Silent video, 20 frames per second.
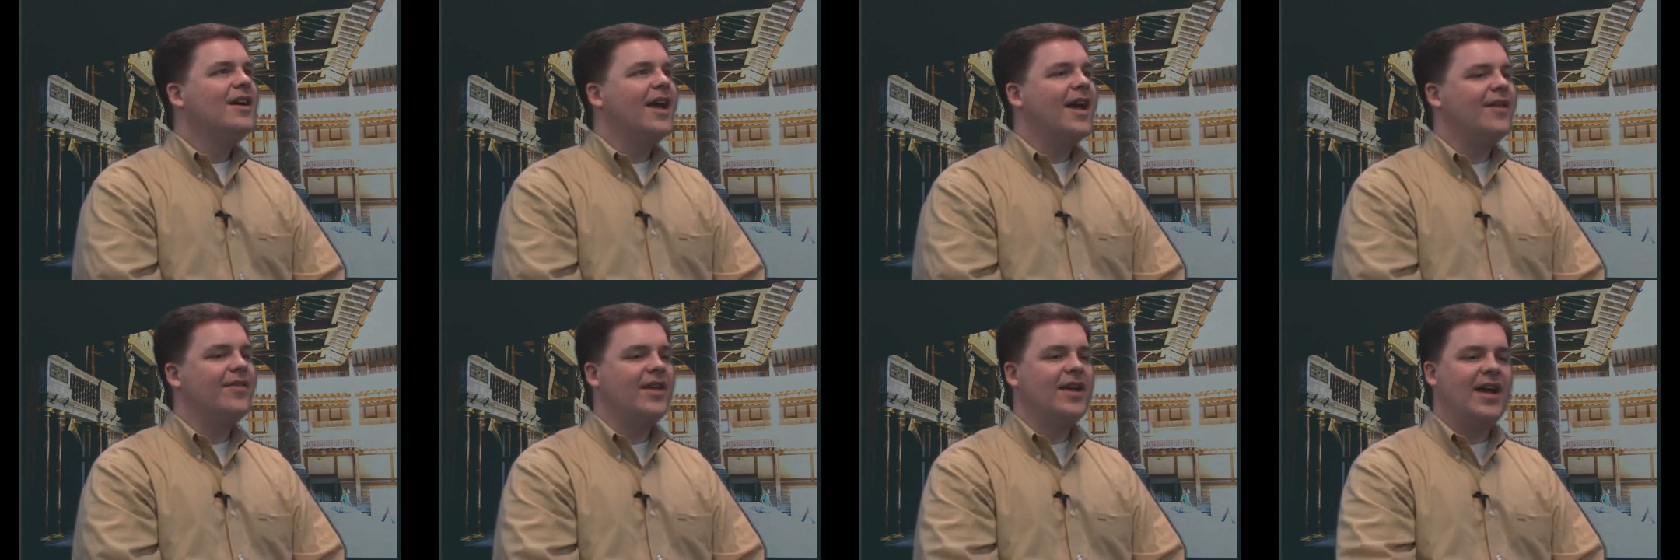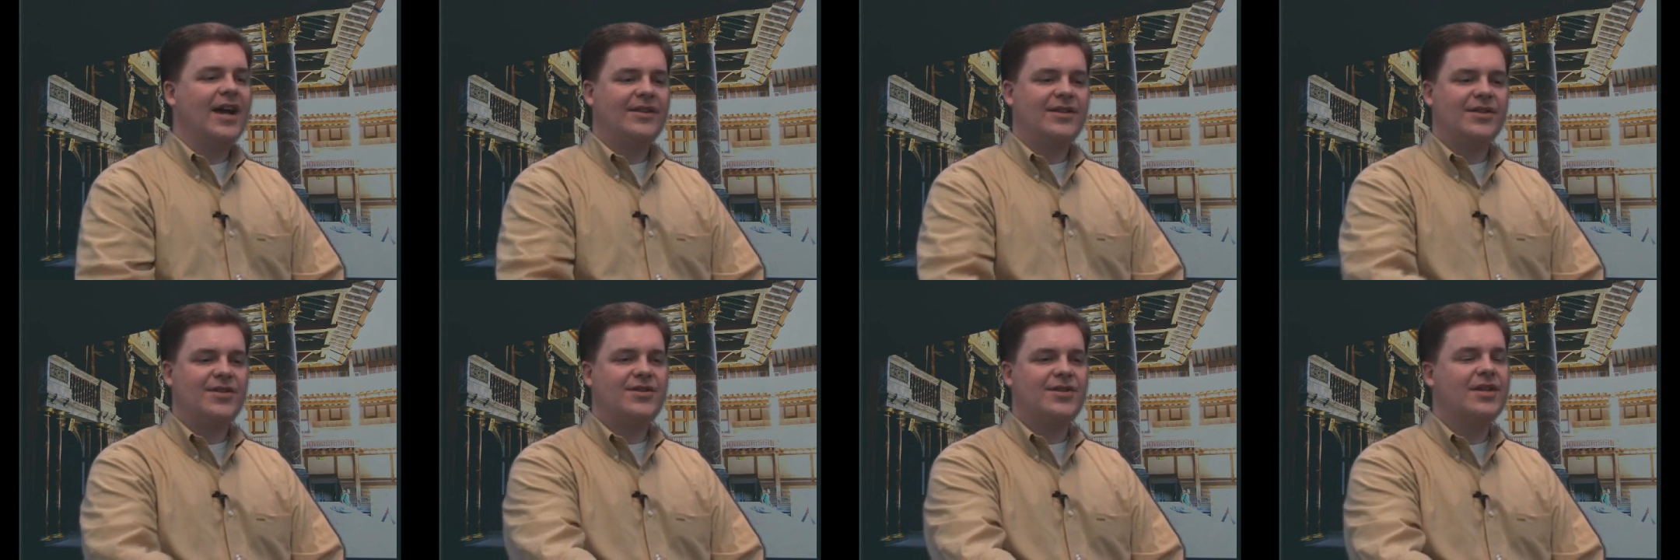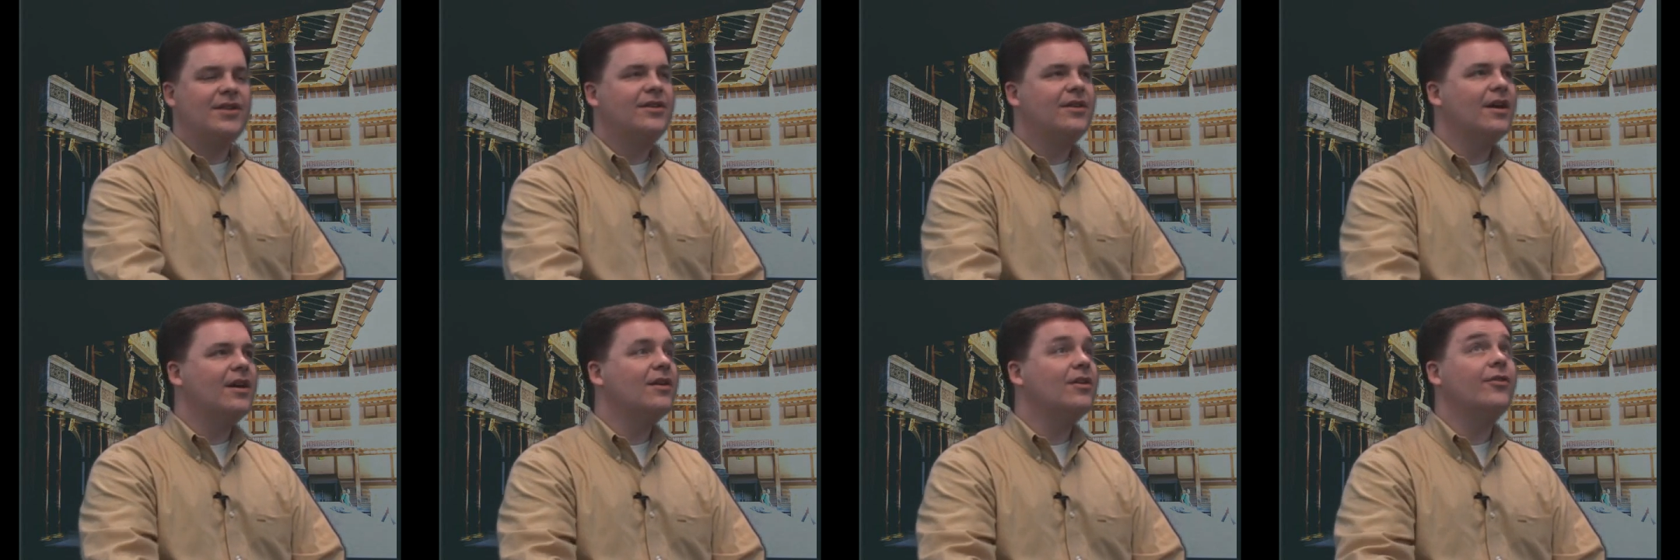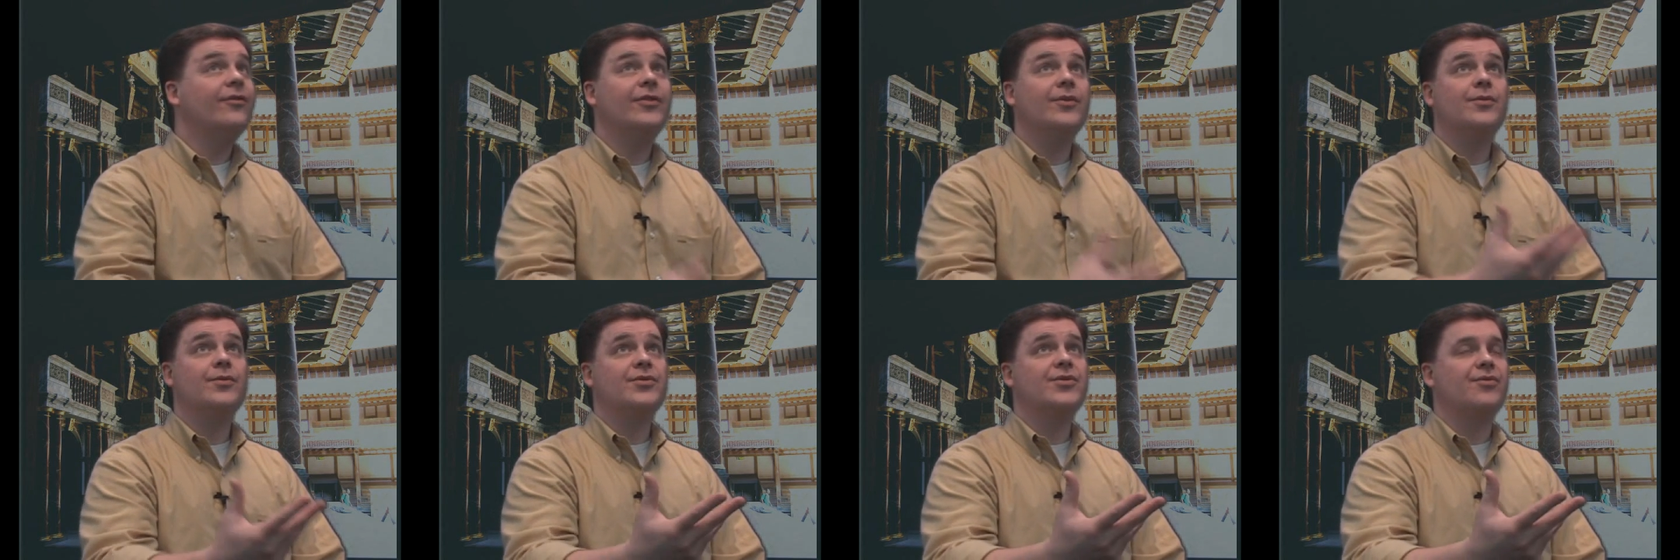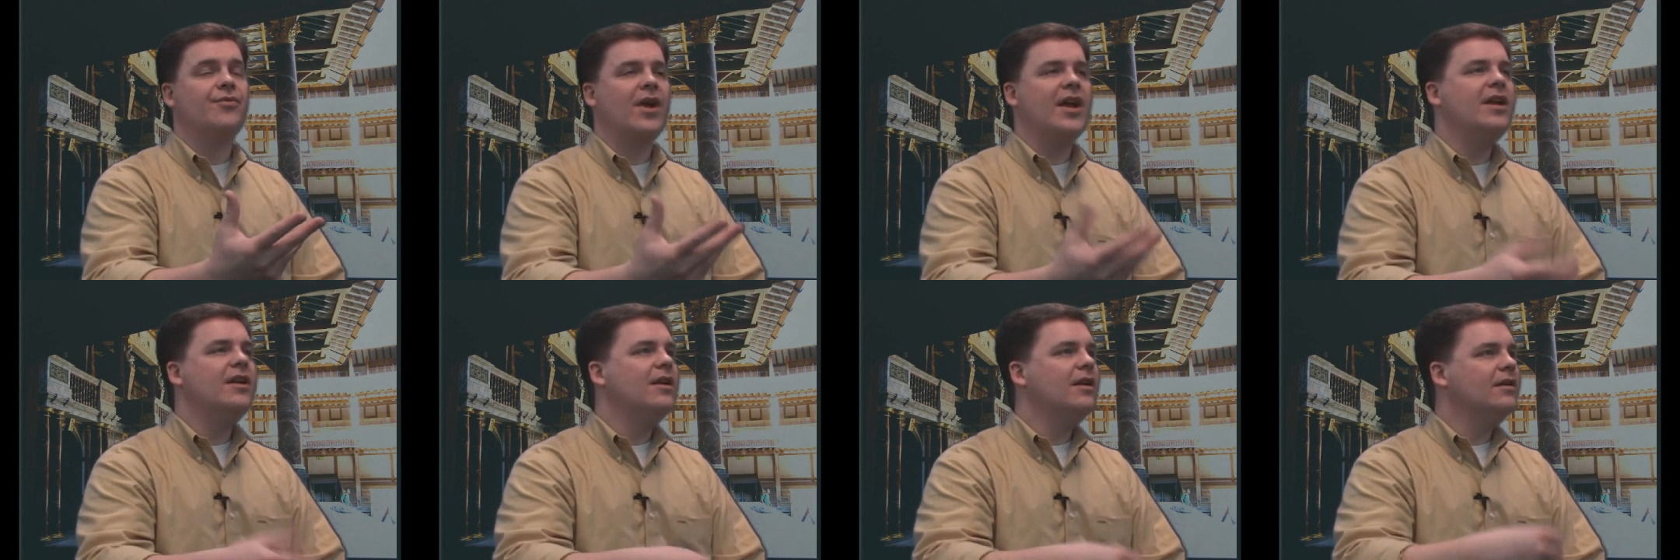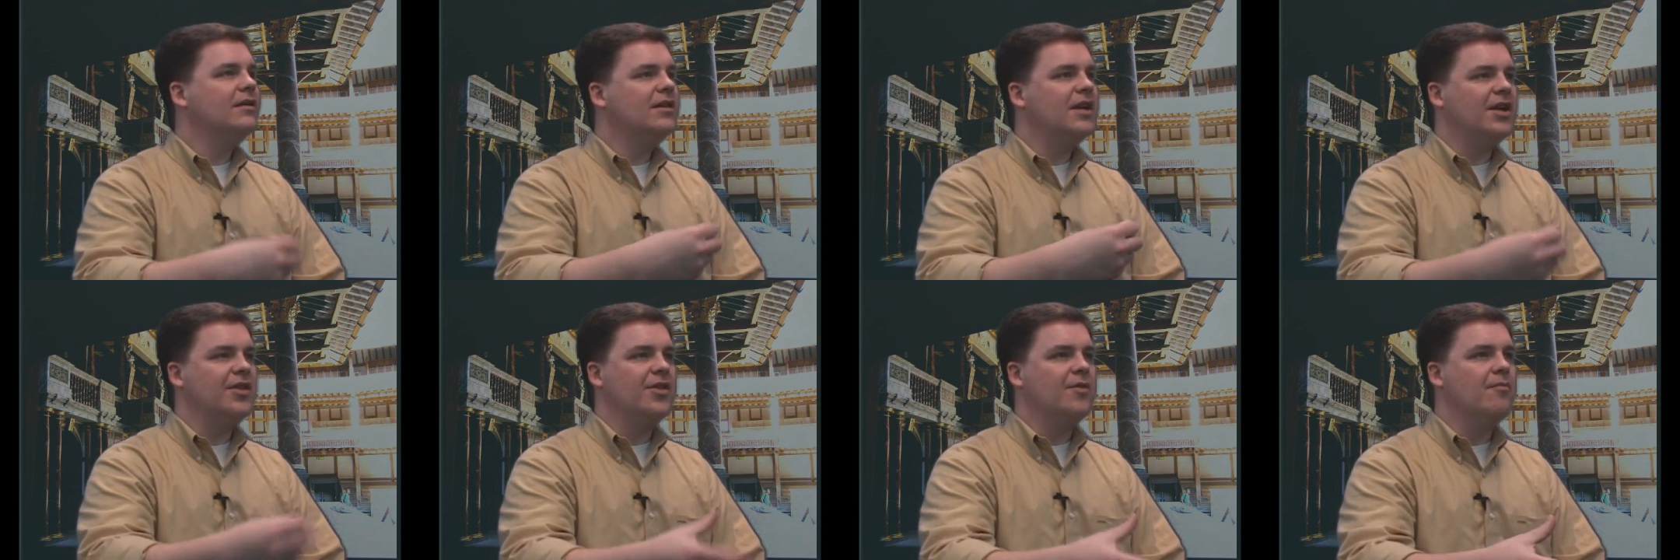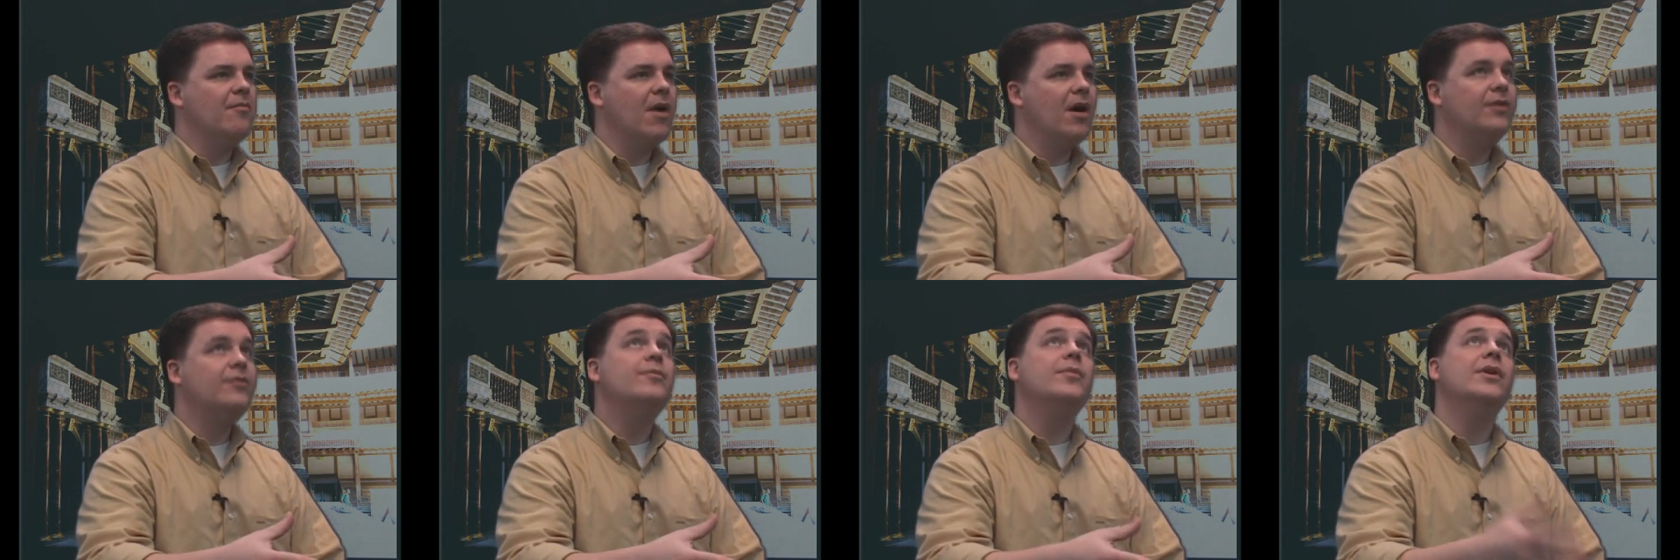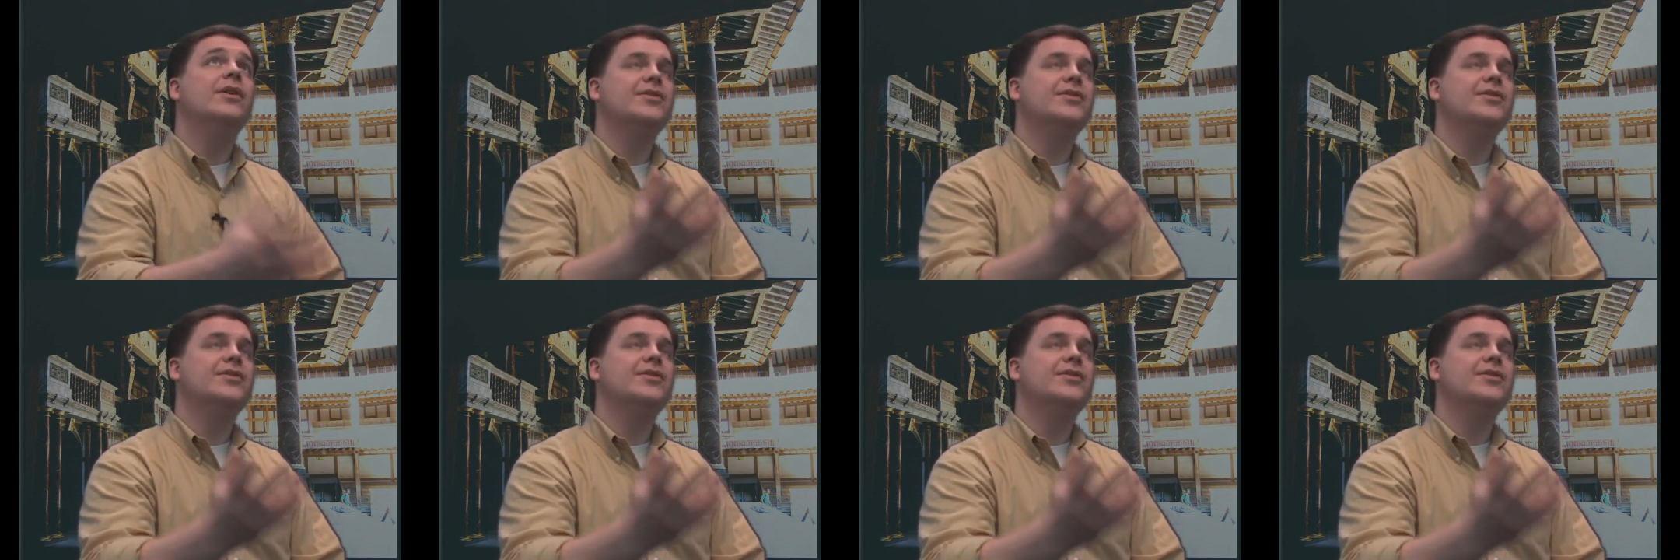and they got to sit there if it was raining in the mud,